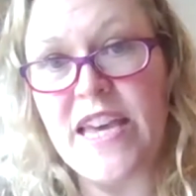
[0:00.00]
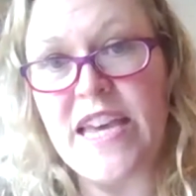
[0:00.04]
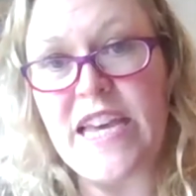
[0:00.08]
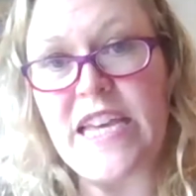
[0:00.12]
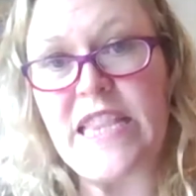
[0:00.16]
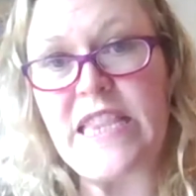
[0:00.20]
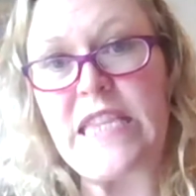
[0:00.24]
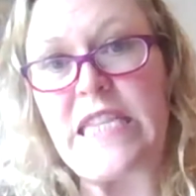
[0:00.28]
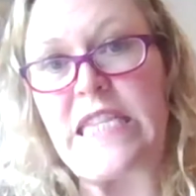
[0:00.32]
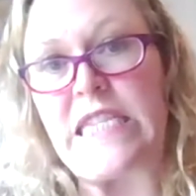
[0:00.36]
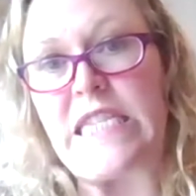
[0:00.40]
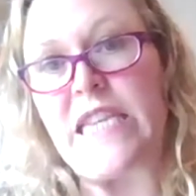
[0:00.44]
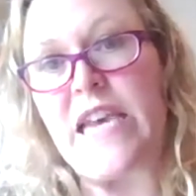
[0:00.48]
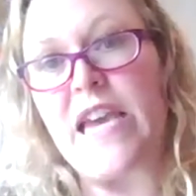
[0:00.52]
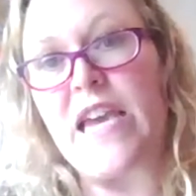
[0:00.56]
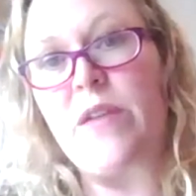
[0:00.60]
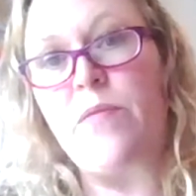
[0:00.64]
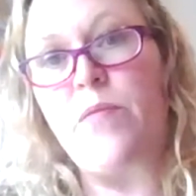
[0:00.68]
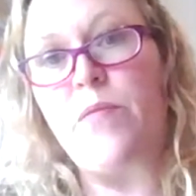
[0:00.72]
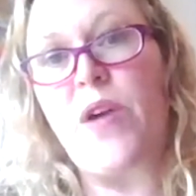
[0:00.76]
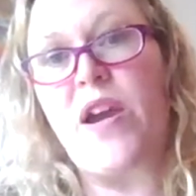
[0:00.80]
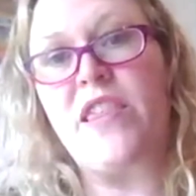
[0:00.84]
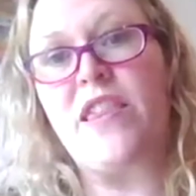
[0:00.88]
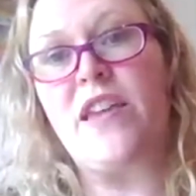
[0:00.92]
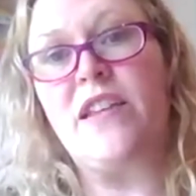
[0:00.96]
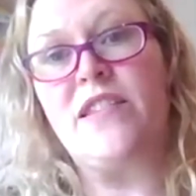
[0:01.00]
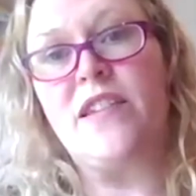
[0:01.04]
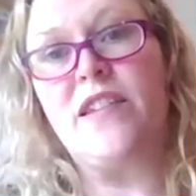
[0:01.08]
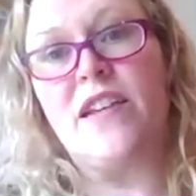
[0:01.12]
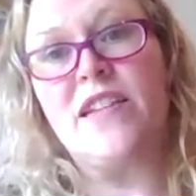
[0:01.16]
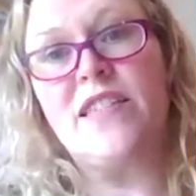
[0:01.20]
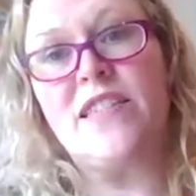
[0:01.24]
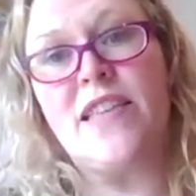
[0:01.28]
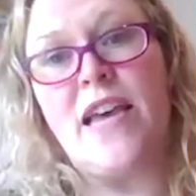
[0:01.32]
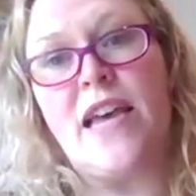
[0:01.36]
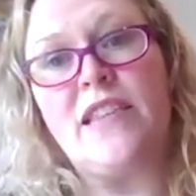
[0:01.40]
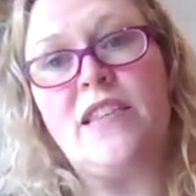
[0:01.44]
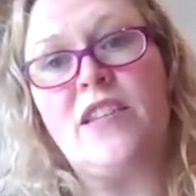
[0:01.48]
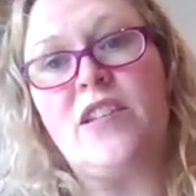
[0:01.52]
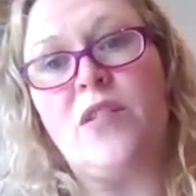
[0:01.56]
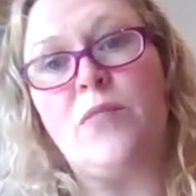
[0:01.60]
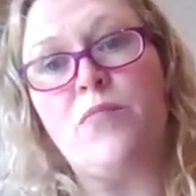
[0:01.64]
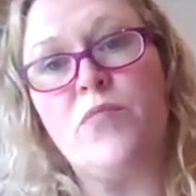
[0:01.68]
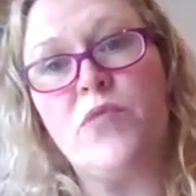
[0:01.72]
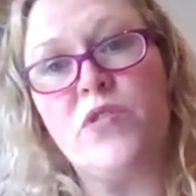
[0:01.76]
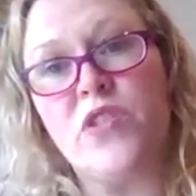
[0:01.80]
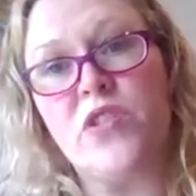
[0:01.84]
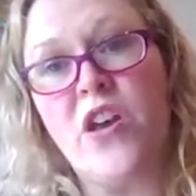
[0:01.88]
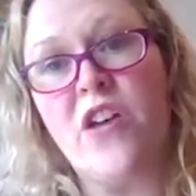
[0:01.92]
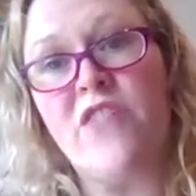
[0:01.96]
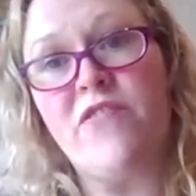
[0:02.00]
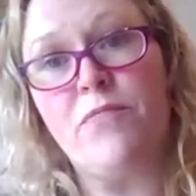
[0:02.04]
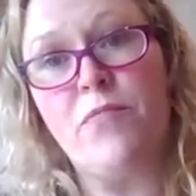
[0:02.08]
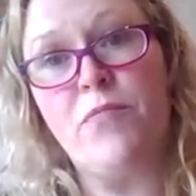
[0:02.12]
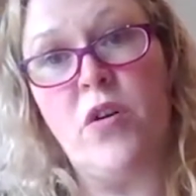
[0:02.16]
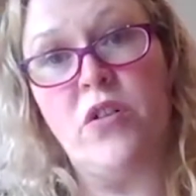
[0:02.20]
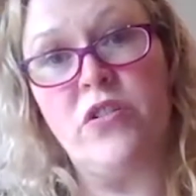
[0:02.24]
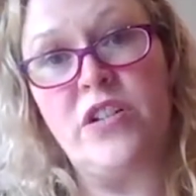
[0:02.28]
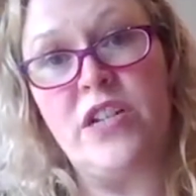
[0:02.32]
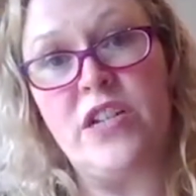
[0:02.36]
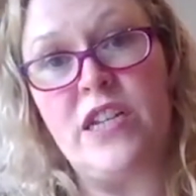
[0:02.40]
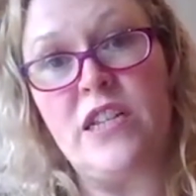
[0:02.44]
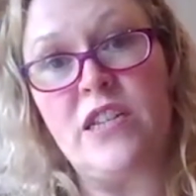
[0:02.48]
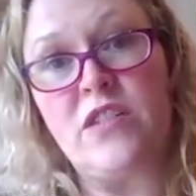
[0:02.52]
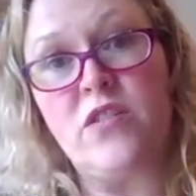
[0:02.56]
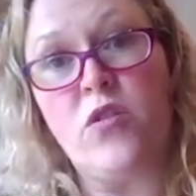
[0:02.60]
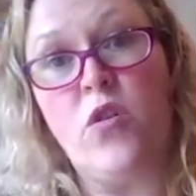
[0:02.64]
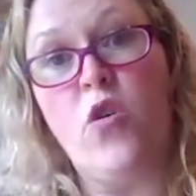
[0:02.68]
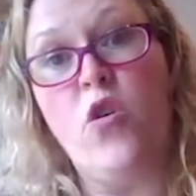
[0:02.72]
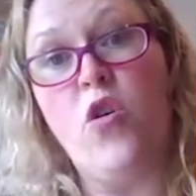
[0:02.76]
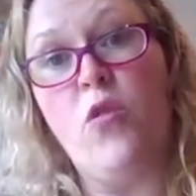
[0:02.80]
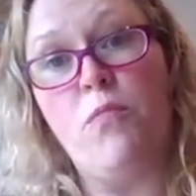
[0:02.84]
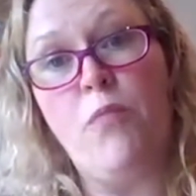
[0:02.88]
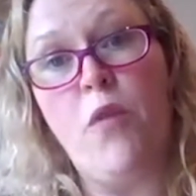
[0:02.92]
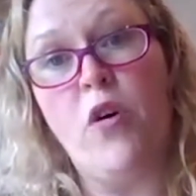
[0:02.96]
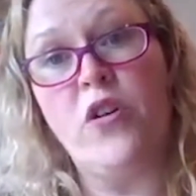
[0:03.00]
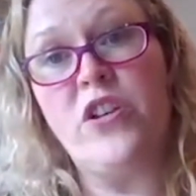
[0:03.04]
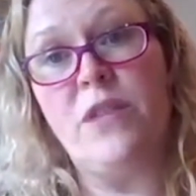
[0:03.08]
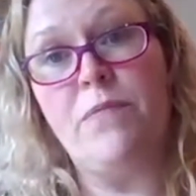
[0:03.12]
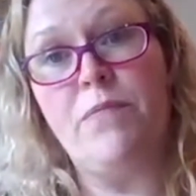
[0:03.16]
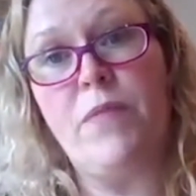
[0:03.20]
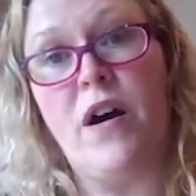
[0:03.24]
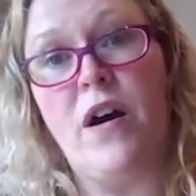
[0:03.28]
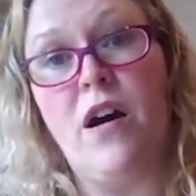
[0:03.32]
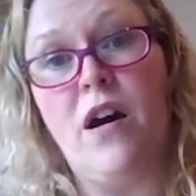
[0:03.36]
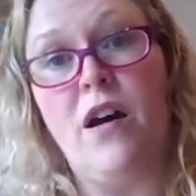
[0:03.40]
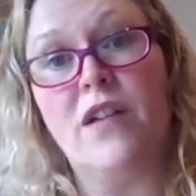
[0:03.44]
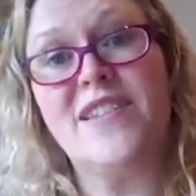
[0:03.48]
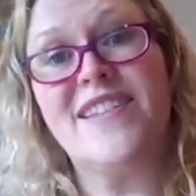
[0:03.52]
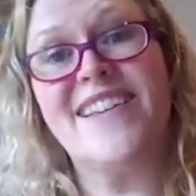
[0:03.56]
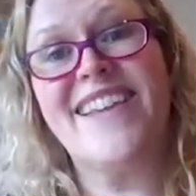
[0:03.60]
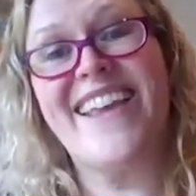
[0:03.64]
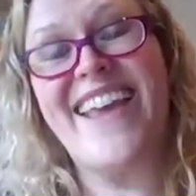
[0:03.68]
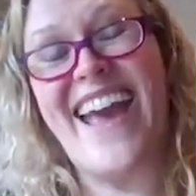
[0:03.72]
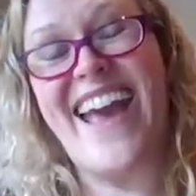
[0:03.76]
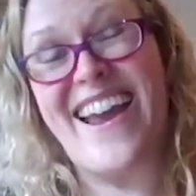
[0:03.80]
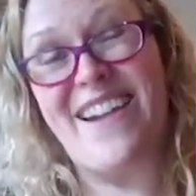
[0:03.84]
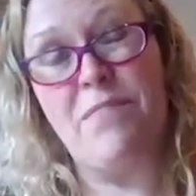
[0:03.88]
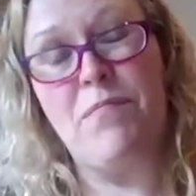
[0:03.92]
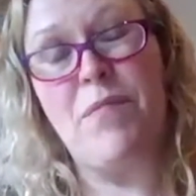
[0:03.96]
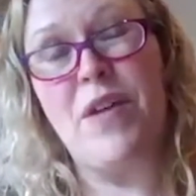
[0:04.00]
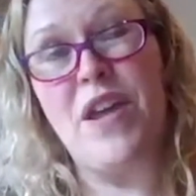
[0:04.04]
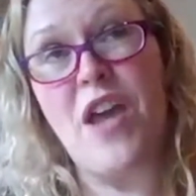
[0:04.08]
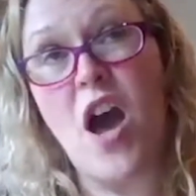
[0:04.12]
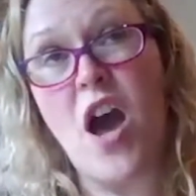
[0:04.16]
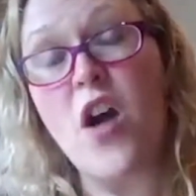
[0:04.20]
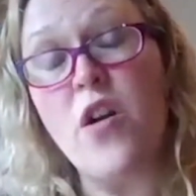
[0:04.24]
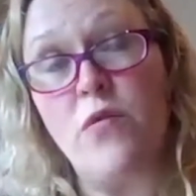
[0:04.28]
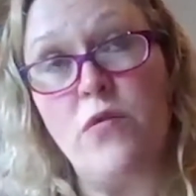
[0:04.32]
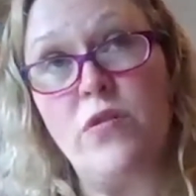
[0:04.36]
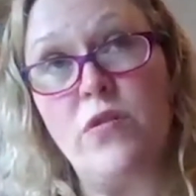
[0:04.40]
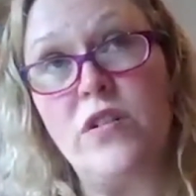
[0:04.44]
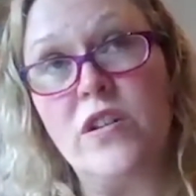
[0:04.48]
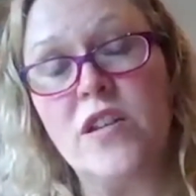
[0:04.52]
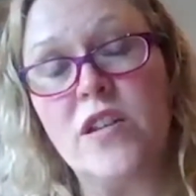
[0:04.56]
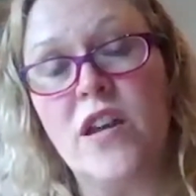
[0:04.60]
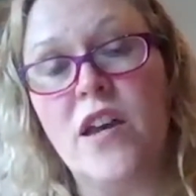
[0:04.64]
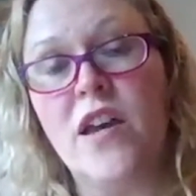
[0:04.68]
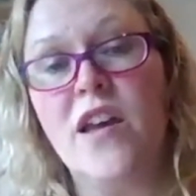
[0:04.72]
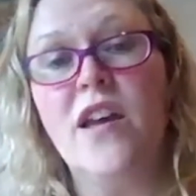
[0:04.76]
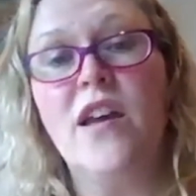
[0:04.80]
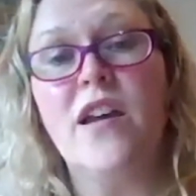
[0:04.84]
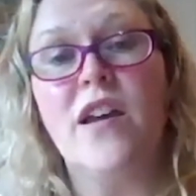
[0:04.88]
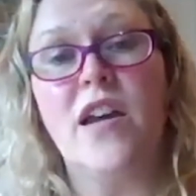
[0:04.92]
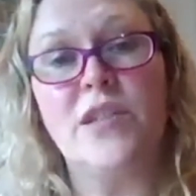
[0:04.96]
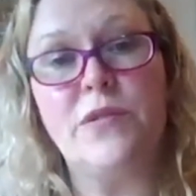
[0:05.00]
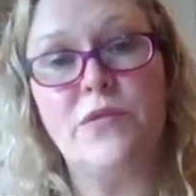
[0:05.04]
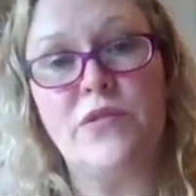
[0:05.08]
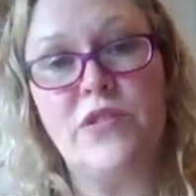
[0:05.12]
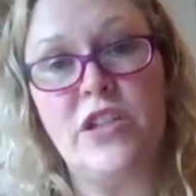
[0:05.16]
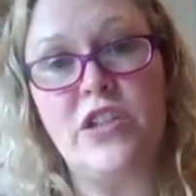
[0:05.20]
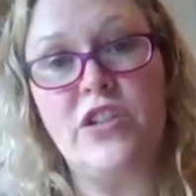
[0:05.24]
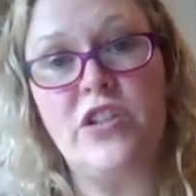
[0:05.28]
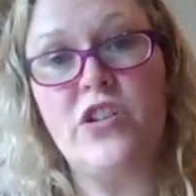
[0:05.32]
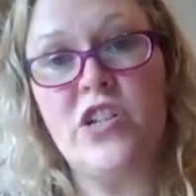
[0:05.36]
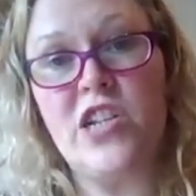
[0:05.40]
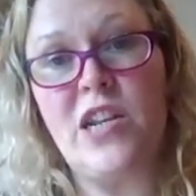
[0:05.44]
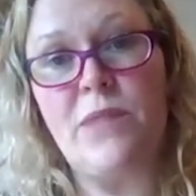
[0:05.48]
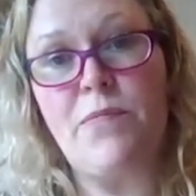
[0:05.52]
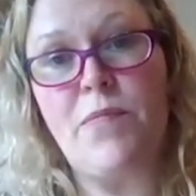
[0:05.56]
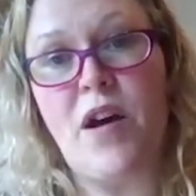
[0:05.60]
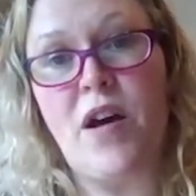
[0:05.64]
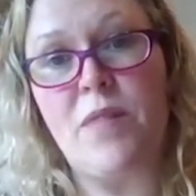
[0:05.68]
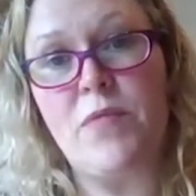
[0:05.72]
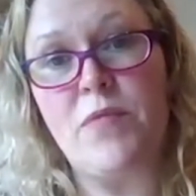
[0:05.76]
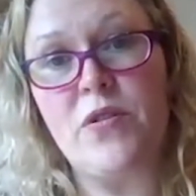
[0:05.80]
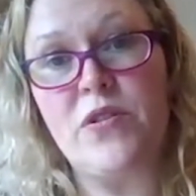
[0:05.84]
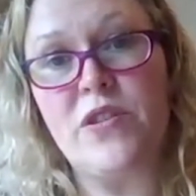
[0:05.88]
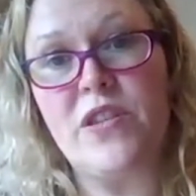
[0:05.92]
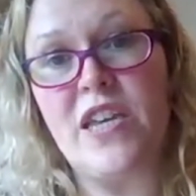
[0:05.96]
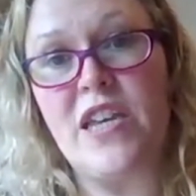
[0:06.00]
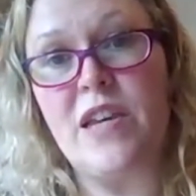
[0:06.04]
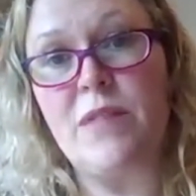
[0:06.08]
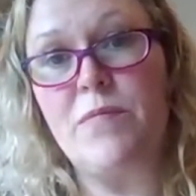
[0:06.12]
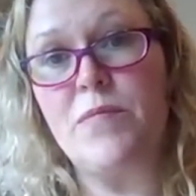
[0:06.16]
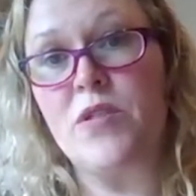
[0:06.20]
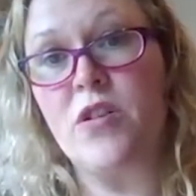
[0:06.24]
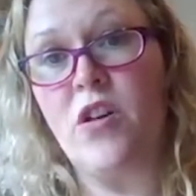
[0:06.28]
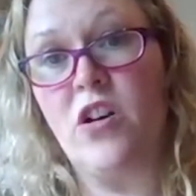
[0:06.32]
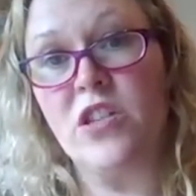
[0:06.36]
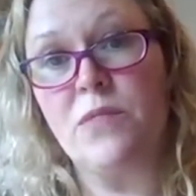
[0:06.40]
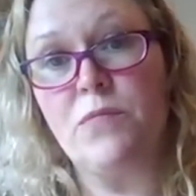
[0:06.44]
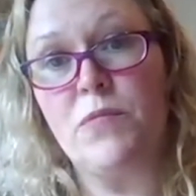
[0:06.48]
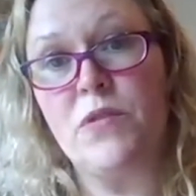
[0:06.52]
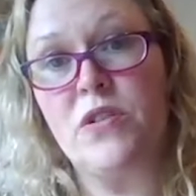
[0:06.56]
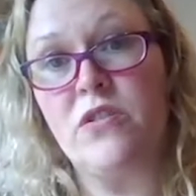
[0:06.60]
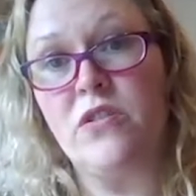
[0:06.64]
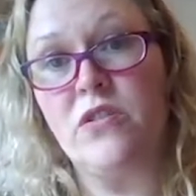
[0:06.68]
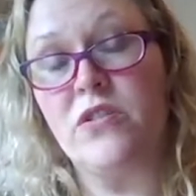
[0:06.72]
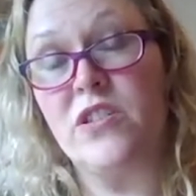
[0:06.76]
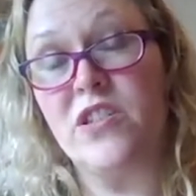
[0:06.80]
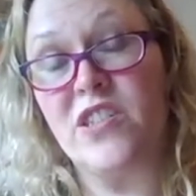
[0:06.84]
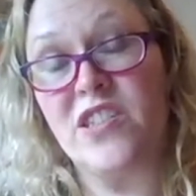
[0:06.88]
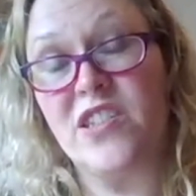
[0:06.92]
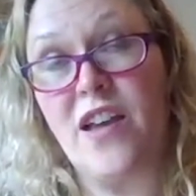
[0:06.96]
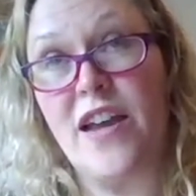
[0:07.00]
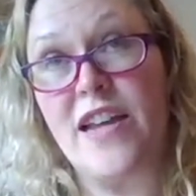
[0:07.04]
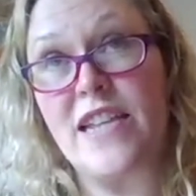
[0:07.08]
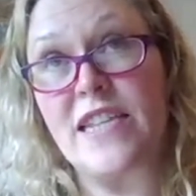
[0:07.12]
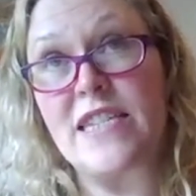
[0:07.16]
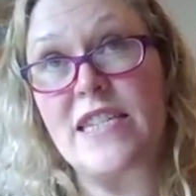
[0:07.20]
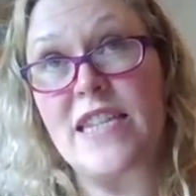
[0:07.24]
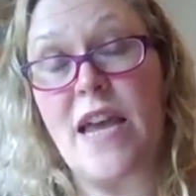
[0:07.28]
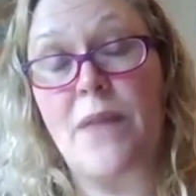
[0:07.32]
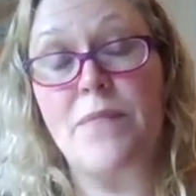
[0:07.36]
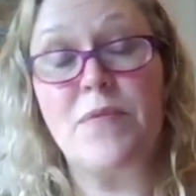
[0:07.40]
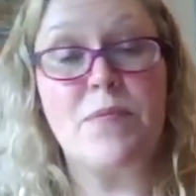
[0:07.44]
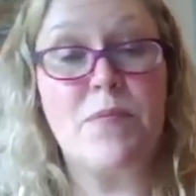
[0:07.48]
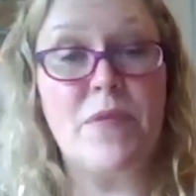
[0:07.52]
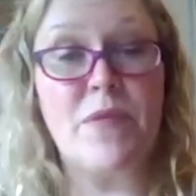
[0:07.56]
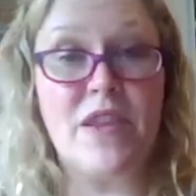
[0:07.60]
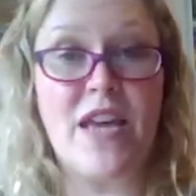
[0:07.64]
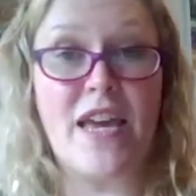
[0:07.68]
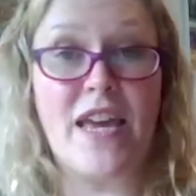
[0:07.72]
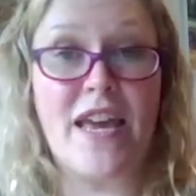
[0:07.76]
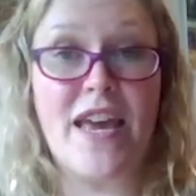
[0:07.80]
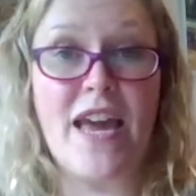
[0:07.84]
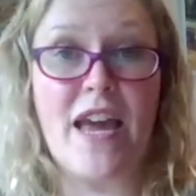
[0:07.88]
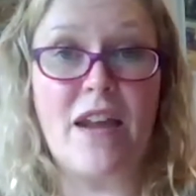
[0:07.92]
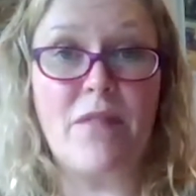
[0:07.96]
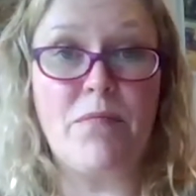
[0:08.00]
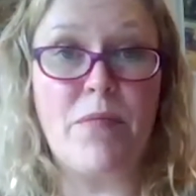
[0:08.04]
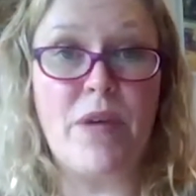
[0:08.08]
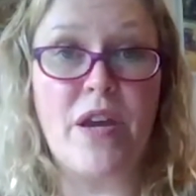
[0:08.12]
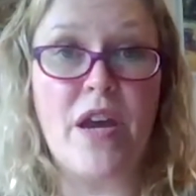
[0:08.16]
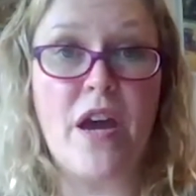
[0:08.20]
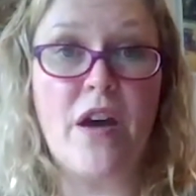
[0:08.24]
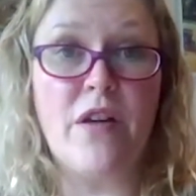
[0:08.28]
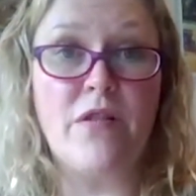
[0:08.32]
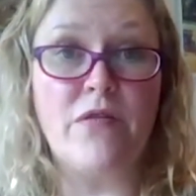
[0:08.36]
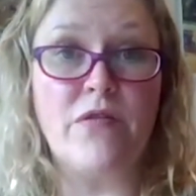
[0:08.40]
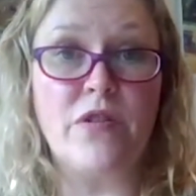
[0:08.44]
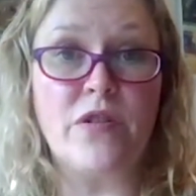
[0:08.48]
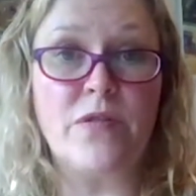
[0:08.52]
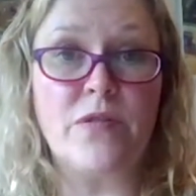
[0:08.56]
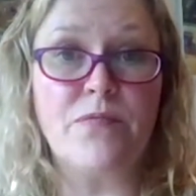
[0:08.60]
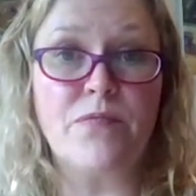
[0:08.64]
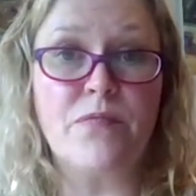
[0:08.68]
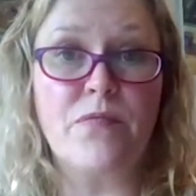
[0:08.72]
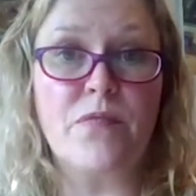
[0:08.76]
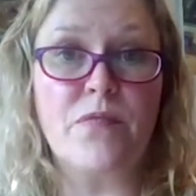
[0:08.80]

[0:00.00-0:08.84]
in the same way that dissected and preserved bodies or body parts can be owned, as we've seen usually by museums, hospitals and science labs, but they can be owned.